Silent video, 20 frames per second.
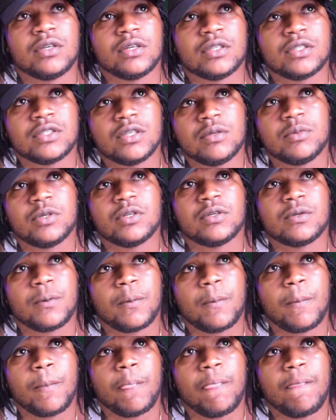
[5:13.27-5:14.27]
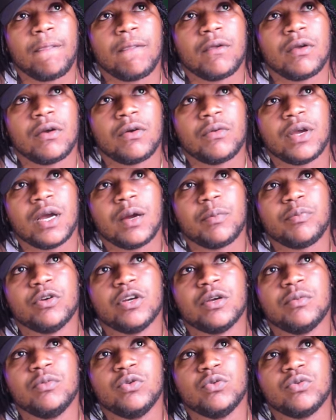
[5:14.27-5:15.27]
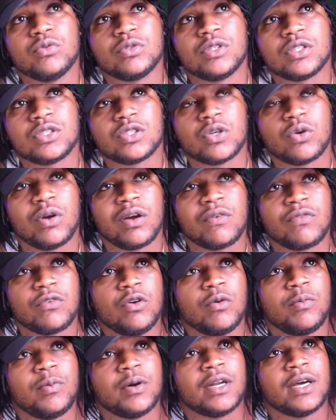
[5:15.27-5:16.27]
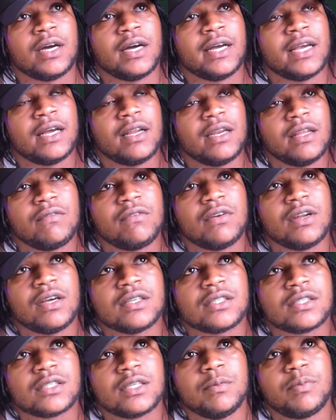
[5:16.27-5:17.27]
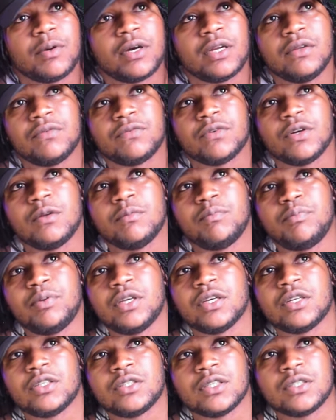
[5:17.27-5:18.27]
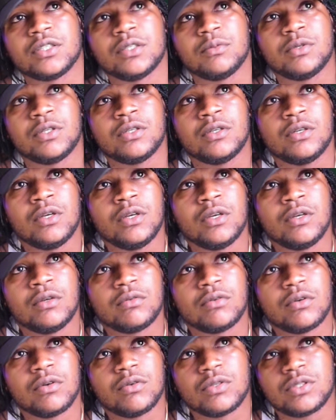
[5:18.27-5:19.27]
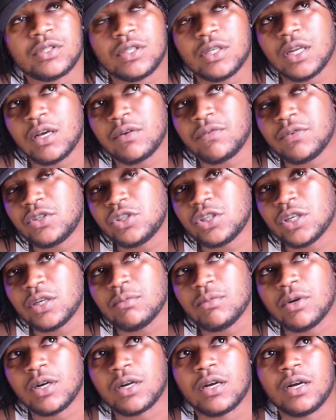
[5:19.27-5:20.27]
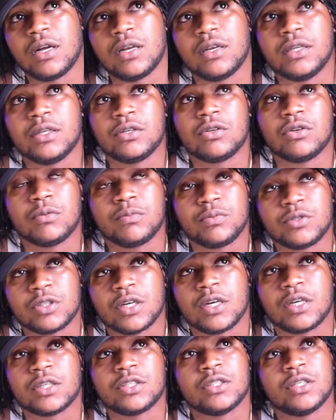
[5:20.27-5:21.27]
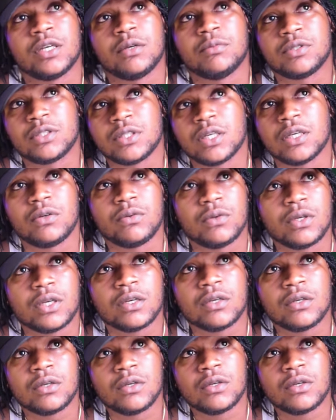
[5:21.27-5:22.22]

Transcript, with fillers: You see me? We are pre music, so we have to go up on a higher level and skip a different page, you see me? We still have to check back and link up charge them said We,